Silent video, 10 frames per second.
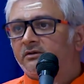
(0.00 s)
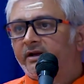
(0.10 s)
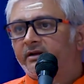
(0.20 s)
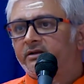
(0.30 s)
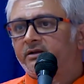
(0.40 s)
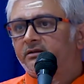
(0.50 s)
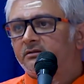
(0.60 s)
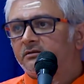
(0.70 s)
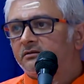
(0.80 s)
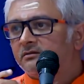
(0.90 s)

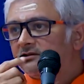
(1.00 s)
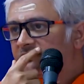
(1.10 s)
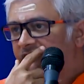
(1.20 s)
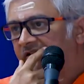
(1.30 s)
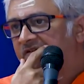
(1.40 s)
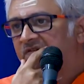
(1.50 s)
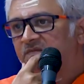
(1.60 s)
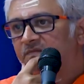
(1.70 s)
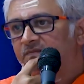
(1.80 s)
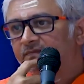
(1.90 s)
86.
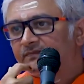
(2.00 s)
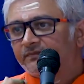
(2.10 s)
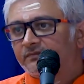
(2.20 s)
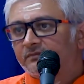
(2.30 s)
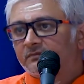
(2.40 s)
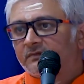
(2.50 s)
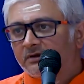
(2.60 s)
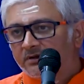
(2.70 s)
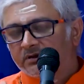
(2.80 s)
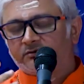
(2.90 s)

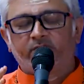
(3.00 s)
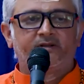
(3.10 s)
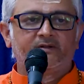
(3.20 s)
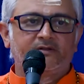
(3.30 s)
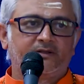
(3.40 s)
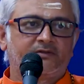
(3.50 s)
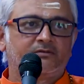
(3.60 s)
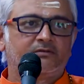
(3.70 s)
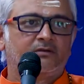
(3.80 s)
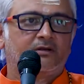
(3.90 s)
Correct. So
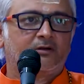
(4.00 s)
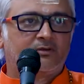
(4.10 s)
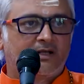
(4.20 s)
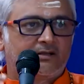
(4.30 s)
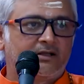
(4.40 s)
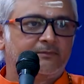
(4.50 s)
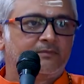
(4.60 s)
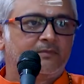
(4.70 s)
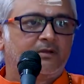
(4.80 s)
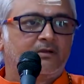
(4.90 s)
86, around that time.
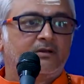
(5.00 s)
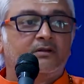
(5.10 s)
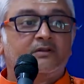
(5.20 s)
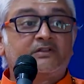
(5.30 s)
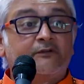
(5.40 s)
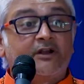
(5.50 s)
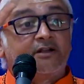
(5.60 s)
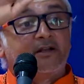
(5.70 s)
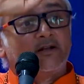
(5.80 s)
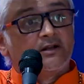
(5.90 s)

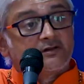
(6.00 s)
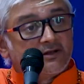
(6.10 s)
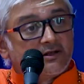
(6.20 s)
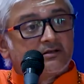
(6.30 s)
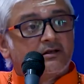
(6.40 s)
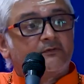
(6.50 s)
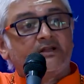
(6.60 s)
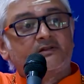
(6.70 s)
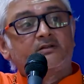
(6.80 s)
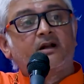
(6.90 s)
17 years later,
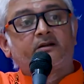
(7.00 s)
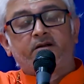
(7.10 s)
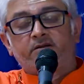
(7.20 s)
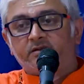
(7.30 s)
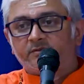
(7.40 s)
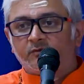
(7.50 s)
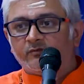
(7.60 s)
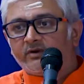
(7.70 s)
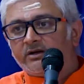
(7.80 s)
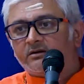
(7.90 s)
we started this
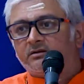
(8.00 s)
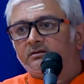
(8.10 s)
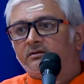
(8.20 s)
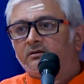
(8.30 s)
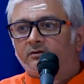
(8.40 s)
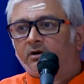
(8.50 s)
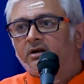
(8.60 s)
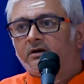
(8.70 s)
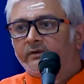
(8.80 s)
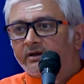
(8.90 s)
movement called
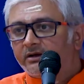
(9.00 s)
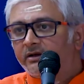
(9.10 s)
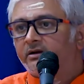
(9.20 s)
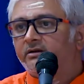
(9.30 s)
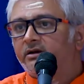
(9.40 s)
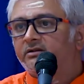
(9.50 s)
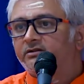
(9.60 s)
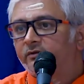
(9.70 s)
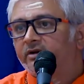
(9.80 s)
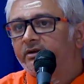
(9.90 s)
Awakening Indians
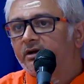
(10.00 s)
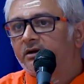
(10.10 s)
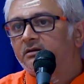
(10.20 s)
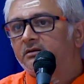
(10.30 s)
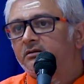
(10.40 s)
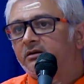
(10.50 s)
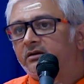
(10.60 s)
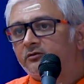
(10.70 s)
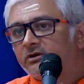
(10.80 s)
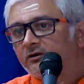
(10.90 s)
to India in
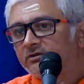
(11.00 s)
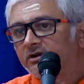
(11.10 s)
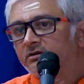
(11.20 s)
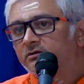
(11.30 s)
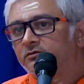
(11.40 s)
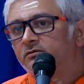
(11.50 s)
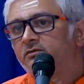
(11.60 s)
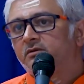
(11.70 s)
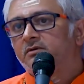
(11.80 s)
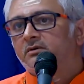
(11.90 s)
2002
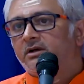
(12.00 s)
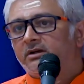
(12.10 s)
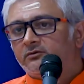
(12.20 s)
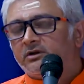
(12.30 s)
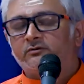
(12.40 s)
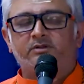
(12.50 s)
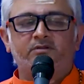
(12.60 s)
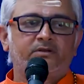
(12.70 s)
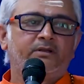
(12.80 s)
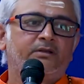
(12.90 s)
and
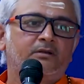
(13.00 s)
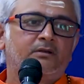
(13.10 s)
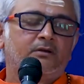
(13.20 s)
2003,